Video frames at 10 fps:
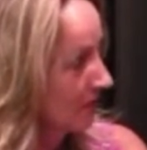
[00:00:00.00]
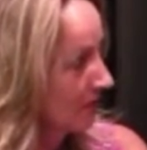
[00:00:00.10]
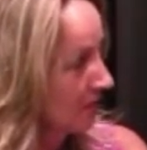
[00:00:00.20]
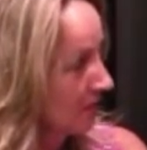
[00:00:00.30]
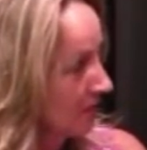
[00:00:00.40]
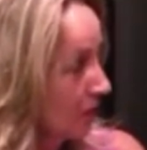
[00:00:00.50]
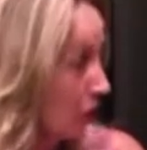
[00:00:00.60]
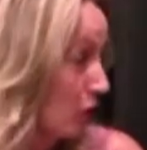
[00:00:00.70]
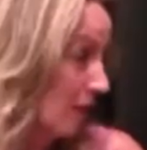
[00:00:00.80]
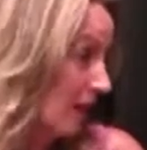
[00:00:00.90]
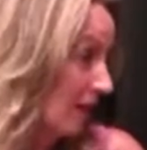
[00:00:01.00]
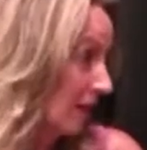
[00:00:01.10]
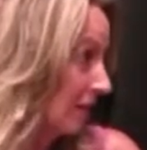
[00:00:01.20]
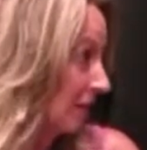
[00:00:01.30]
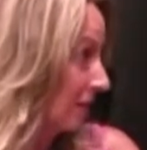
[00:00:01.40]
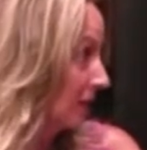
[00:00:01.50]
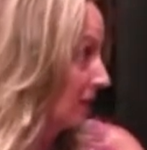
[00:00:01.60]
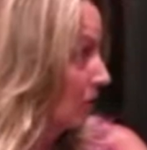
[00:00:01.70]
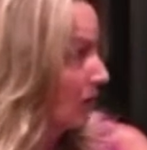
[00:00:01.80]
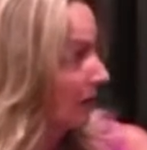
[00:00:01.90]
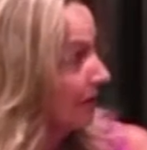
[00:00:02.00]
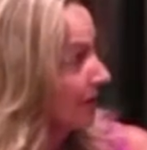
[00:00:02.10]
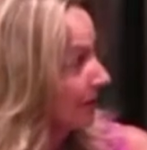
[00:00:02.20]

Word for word: The for person, humanity, to quite honestly.